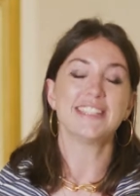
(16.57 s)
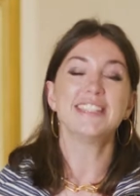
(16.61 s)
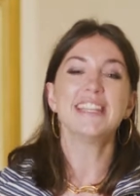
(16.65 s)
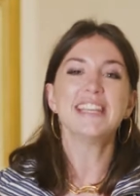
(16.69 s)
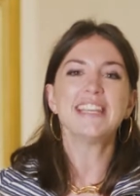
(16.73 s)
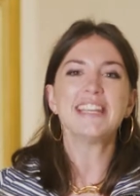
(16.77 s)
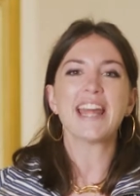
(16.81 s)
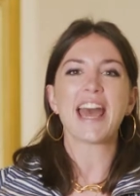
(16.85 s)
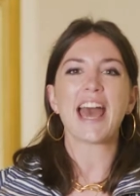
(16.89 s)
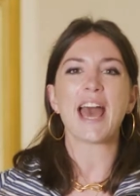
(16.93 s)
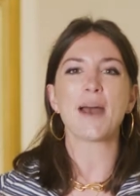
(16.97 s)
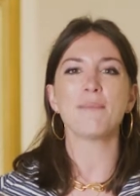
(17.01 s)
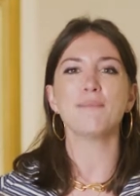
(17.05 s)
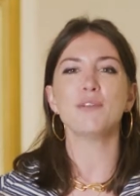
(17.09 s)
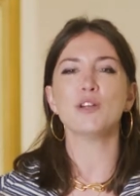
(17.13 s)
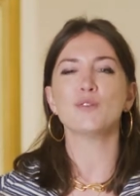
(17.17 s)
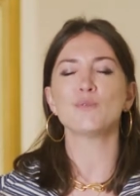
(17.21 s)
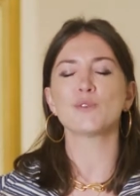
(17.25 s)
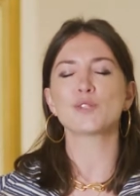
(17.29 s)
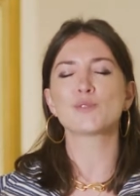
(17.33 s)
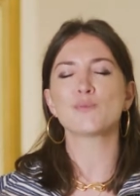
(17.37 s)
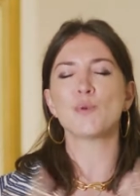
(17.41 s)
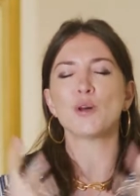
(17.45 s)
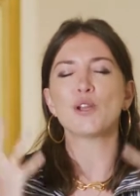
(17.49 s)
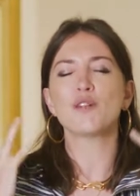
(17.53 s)
Nina Hamnett
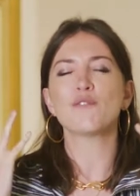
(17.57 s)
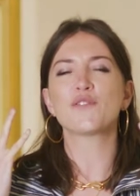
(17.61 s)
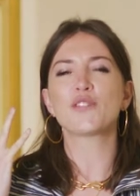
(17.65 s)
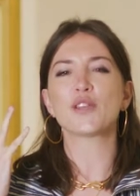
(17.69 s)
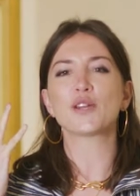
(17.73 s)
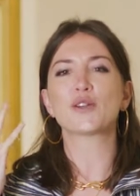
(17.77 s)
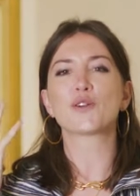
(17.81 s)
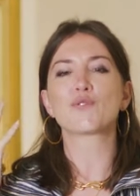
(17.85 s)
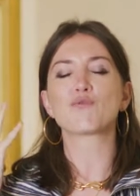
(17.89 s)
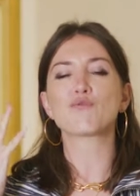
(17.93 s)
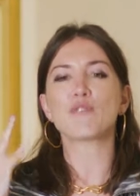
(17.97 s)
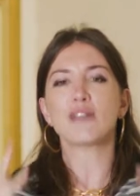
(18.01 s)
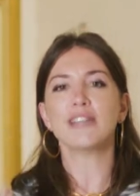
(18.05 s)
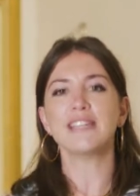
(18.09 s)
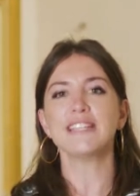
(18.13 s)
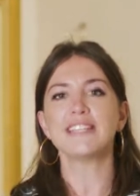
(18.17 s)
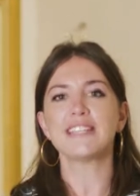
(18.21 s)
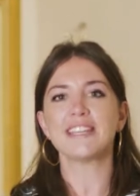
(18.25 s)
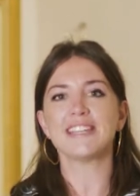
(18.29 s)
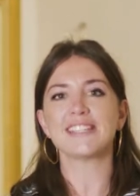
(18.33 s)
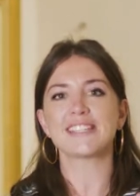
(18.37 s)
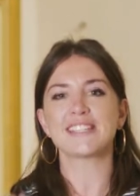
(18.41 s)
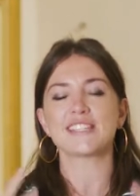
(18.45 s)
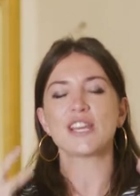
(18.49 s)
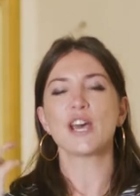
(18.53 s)
was one of the
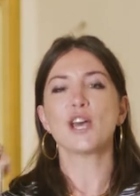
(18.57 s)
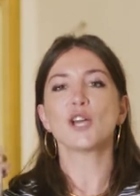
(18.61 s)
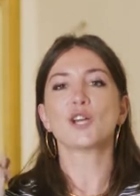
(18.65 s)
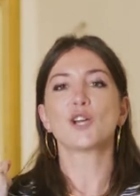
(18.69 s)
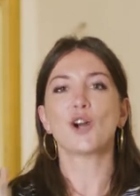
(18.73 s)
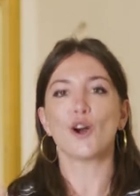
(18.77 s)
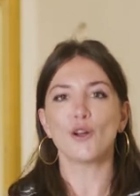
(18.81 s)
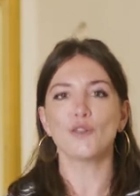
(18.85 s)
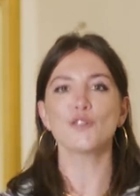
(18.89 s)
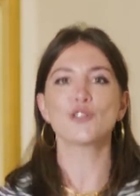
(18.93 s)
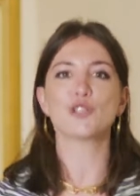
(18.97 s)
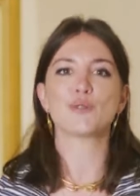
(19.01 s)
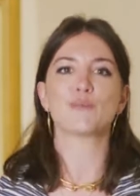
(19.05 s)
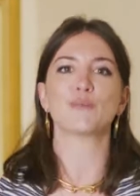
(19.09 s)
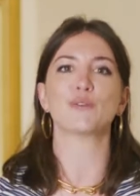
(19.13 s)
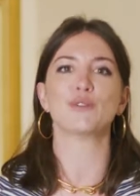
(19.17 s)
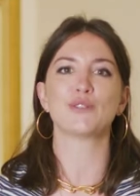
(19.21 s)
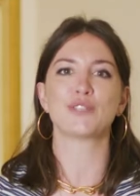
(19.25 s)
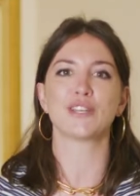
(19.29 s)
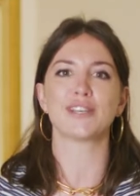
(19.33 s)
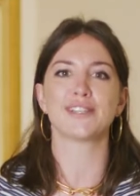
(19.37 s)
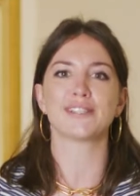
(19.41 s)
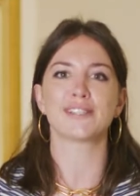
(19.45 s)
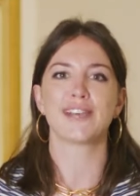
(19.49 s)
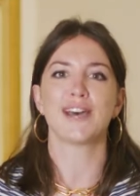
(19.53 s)
greatest
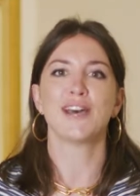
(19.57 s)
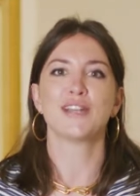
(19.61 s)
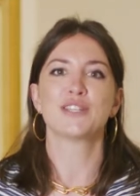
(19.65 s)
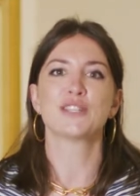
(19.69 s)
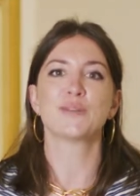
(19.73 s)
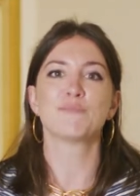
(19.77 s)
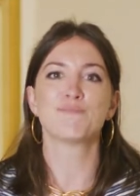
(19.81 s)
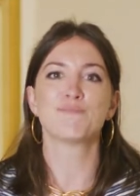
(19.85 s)
contributors to